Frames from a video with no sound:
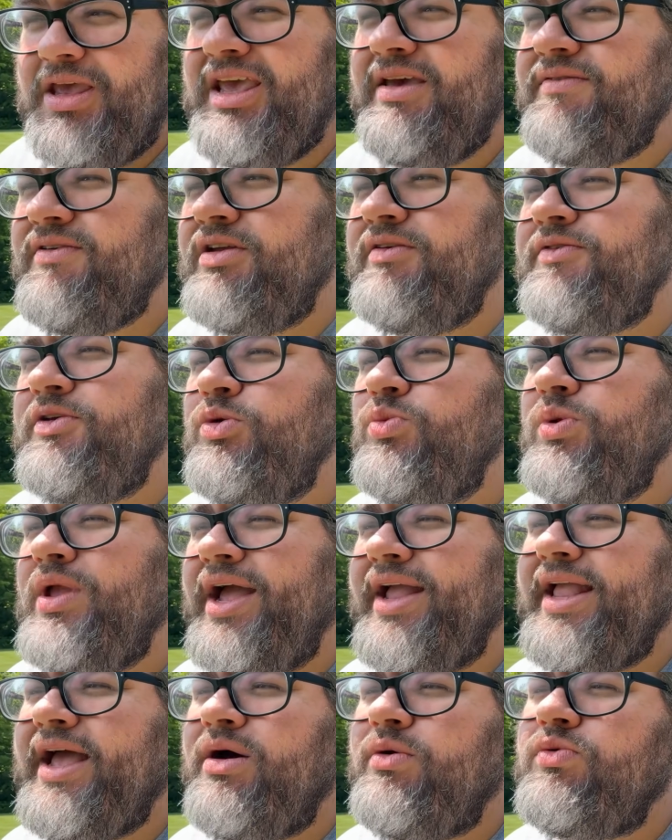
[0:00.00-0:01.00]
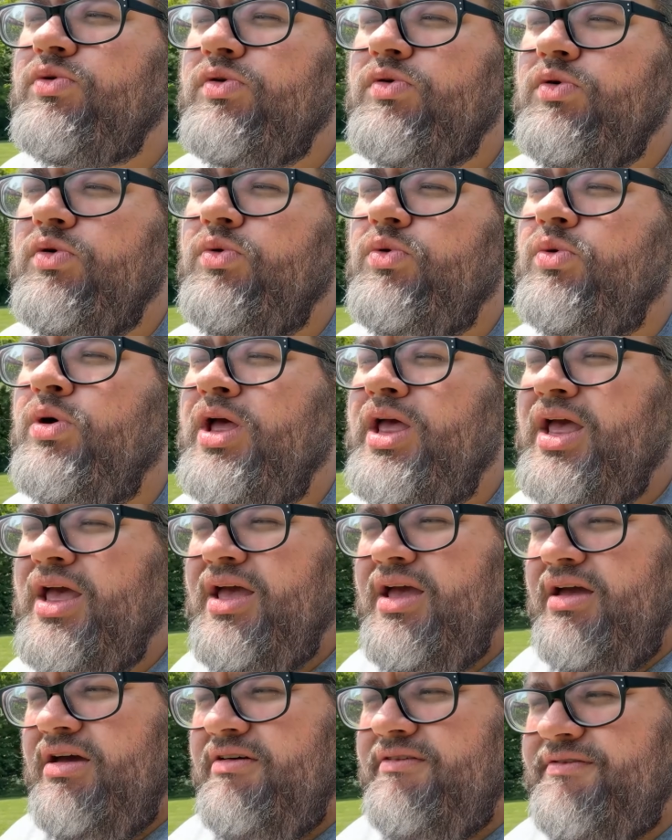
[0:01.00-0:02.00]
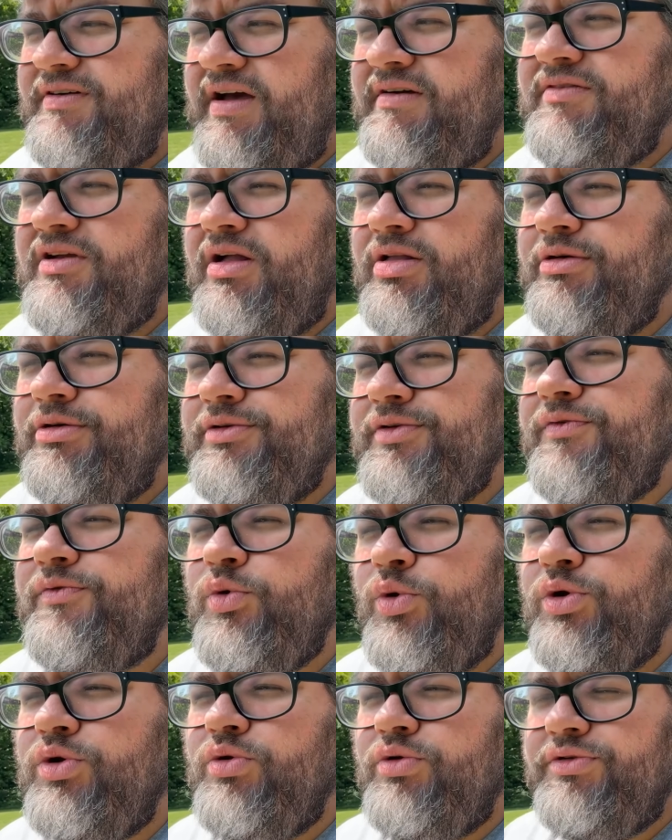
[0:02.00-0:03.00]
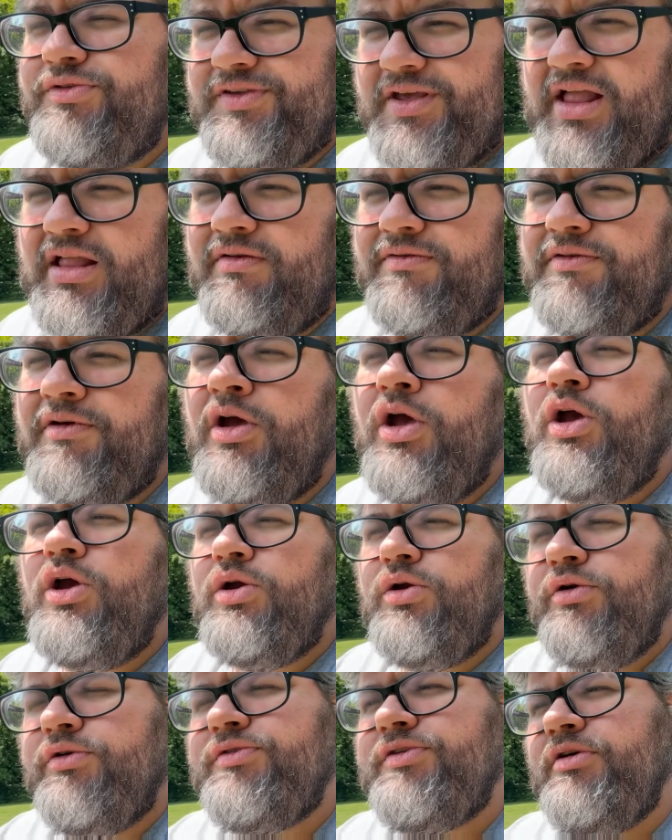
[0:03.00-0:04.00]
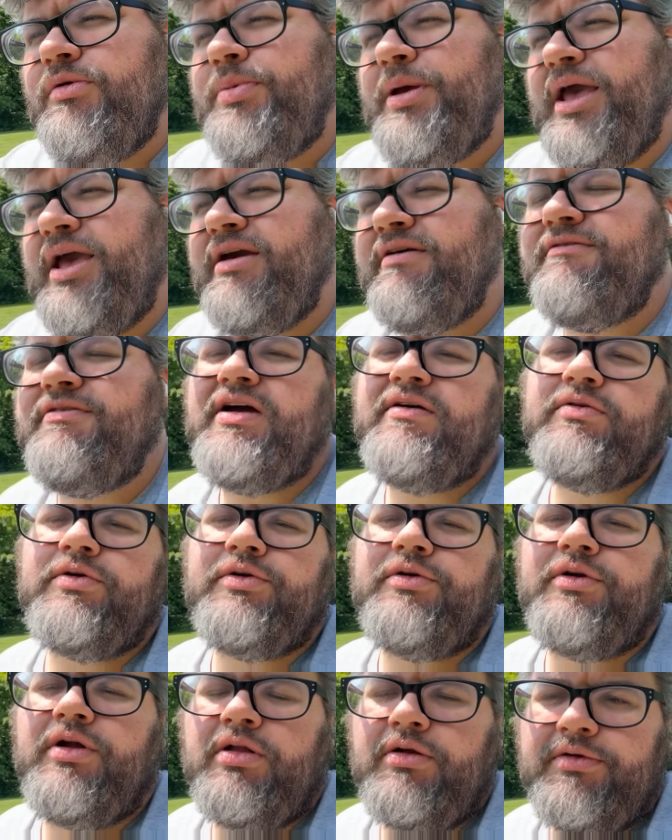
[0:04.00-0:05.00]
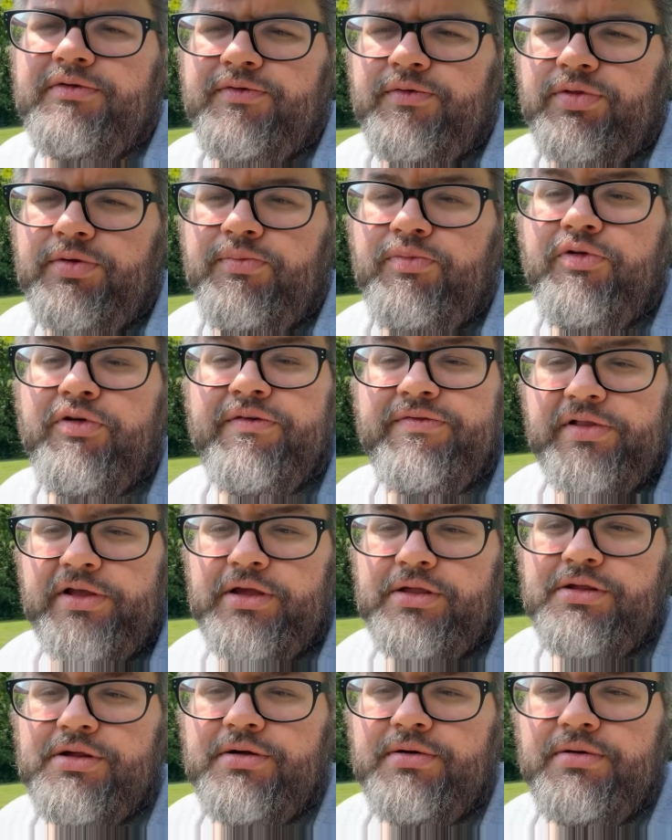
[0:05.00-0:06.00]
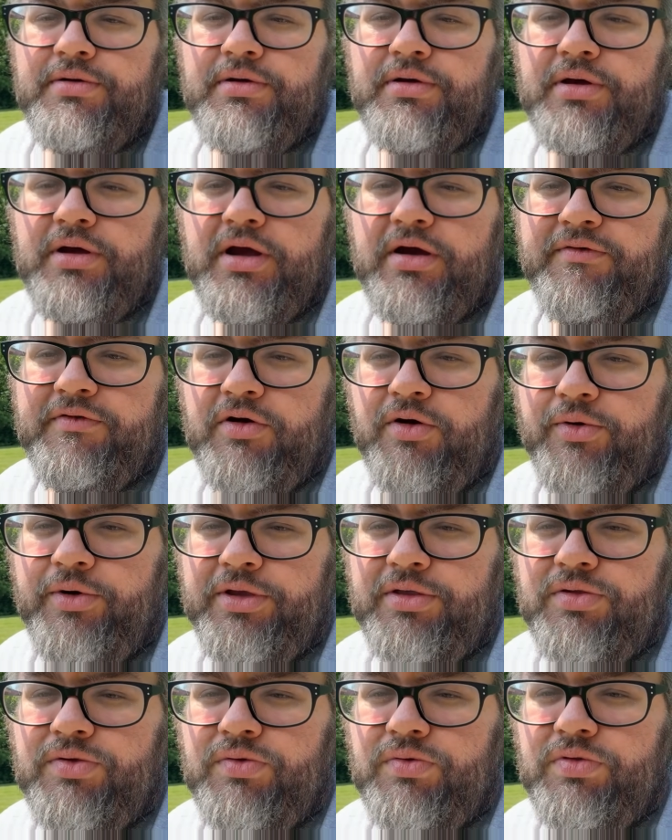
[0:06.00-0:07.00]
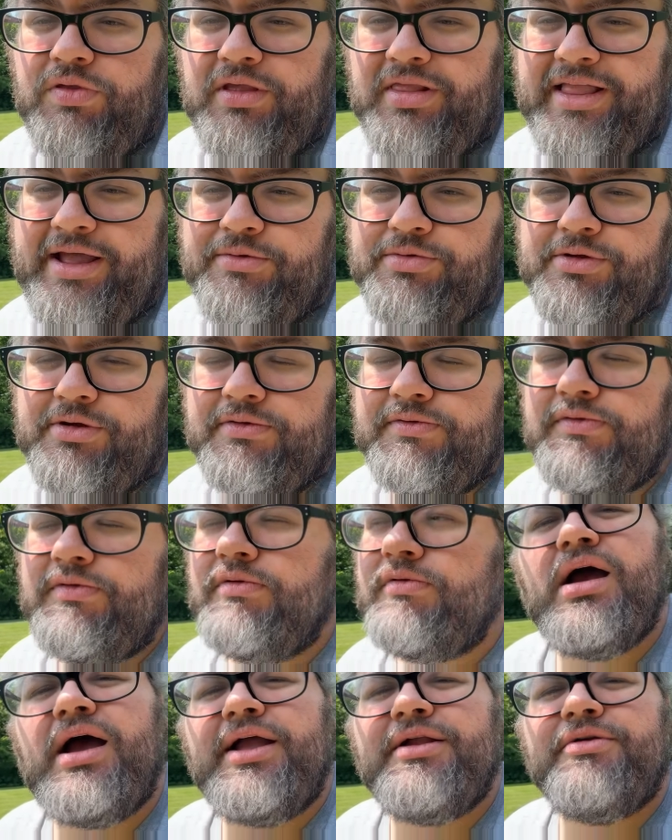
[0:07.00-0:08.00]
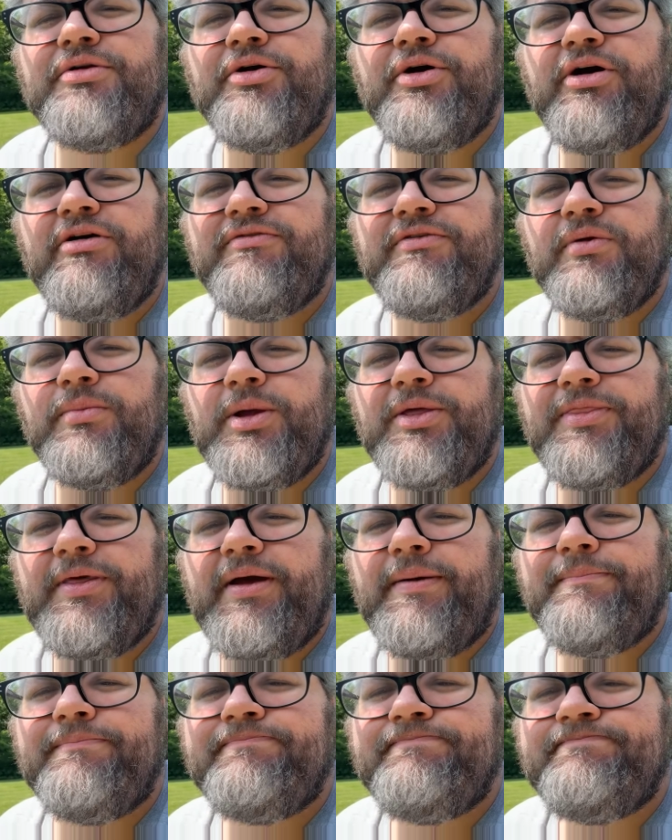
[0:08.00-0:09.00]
Even if you net out to $5 for yourself, you're still paying $500 for the privilege of going to the lounges. I don't know how I feel about that.